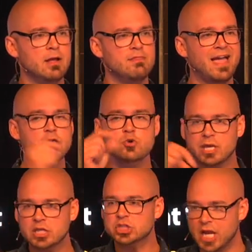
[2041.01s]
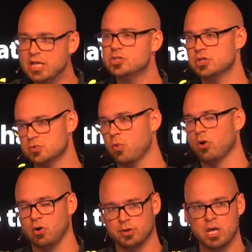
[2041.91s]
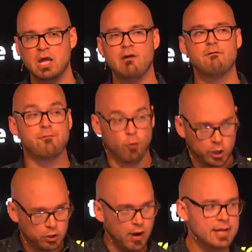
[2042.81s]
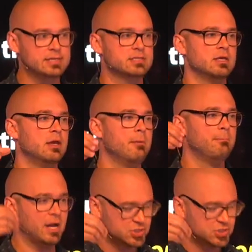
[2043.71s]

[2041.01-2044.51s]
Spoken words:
that you can change this world for Christ by